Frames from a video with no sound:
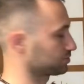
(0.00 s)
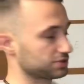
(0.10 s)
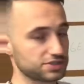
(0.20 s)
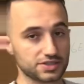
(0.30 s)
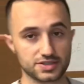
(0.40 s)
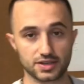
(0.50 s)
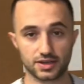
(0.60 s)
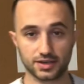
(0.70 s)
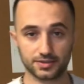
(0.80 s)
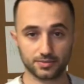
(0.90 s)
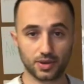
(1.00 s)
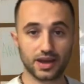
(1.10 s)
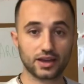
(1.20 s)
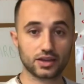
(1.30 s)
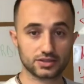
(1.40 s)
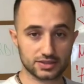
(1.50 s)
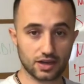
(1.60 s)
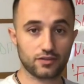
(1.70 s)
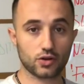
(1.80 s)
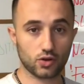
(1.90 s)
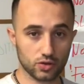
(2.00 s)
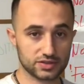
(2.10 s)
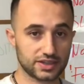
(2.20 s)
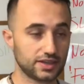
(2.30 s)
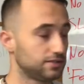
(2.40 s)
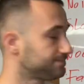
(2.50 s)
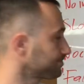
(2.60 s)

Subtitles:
which is buying stuff on wholesale.